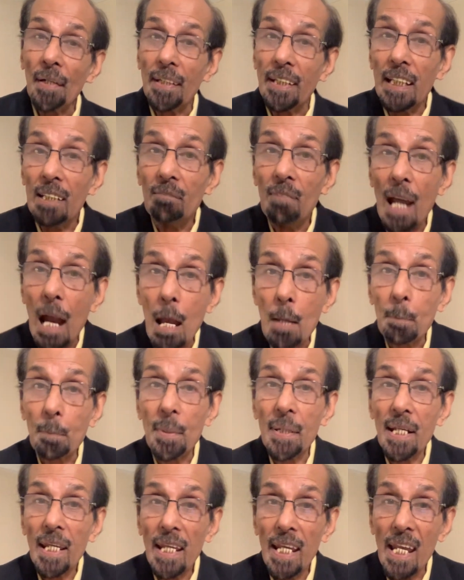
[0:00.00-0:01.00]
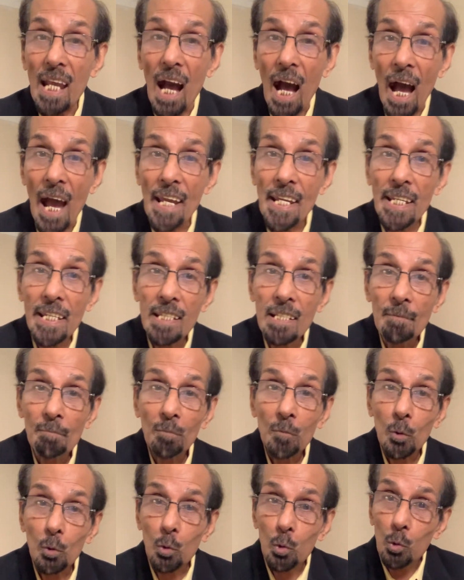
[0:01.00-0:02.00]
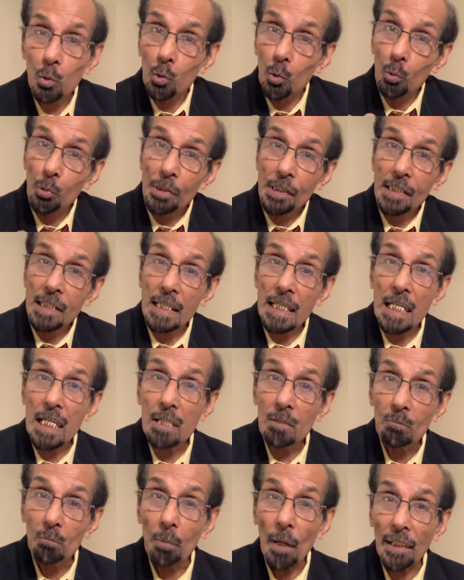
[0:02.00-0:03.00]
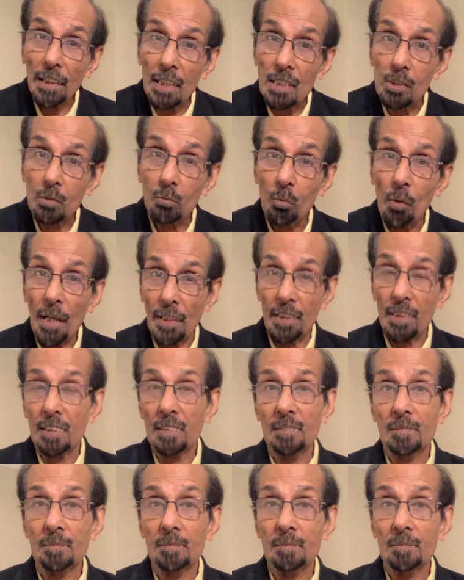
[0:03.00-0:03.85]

developed a eye to see what is what.